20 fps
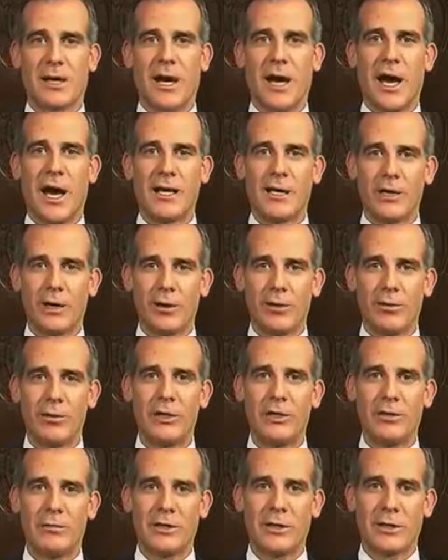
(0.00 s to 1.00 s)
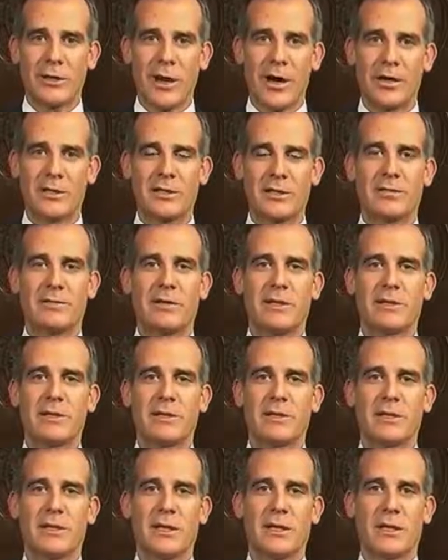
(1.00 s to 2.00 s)
I know the human cost of
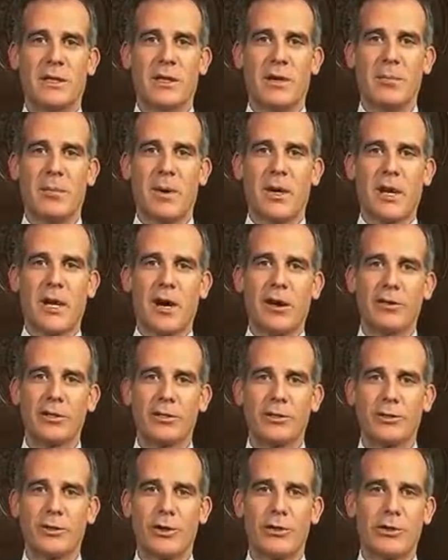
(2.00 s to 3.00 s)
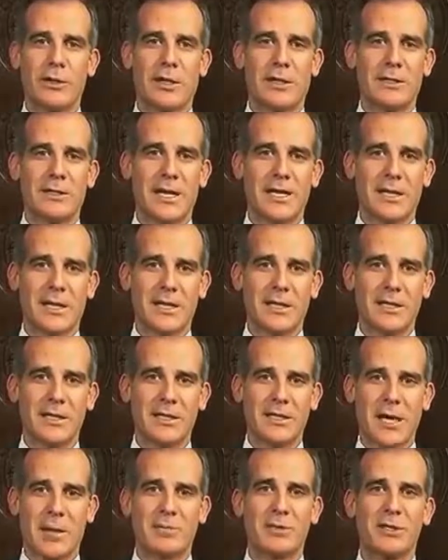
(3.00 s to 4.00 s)
this, but I also know that taking
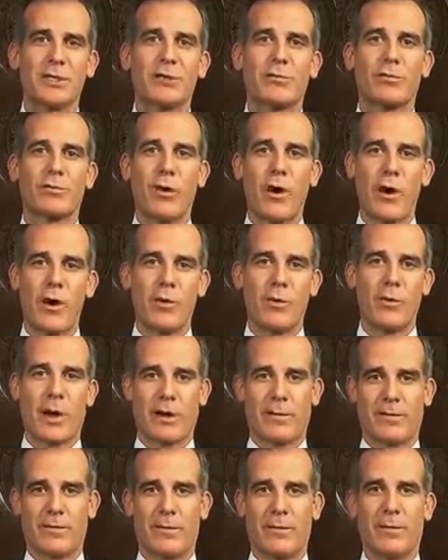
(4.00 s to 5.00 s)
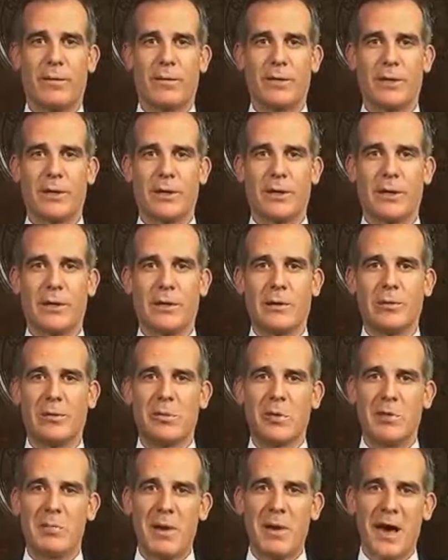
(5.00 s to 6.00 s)
steps the wrong way forward will
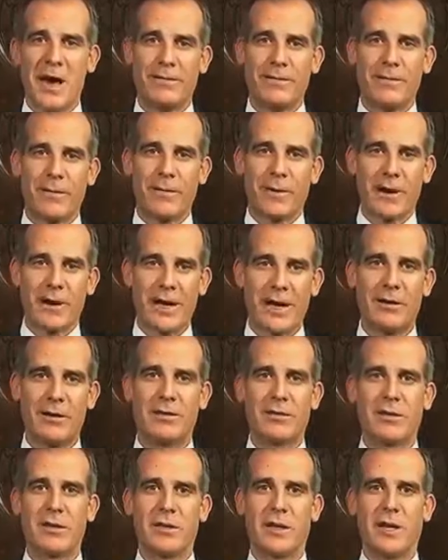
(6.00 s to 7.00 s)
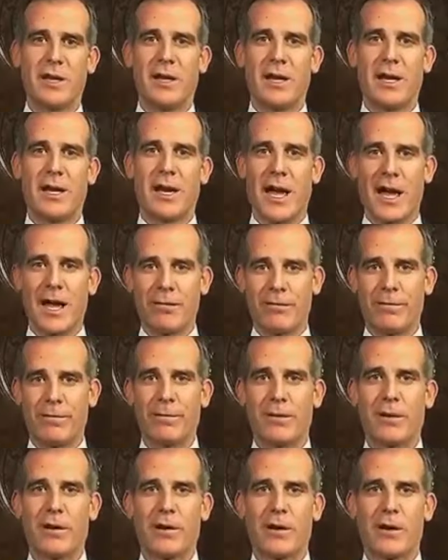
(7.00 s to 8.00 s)
be bad for our health and
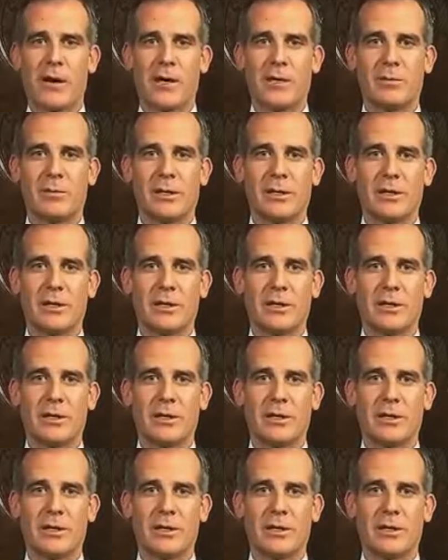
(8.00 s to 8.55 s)
for our economy.